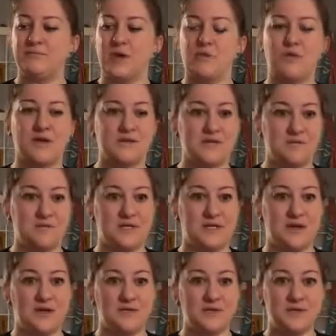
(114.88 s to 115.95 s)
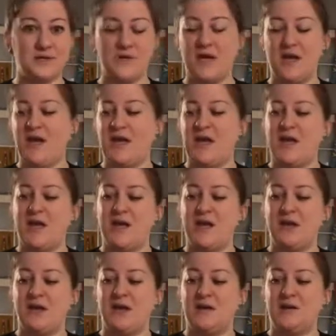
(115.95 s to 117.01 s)
russet potatoes,
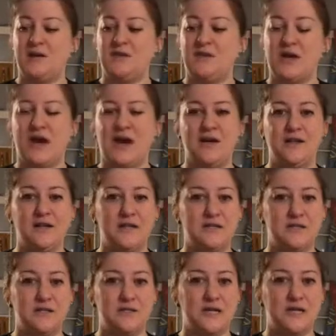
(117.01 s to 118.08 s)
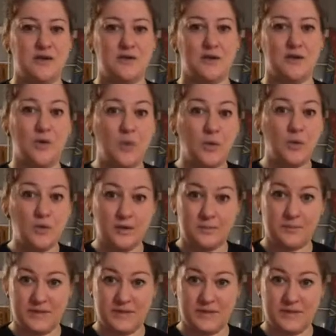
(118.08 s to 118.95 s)
and I like to take the whole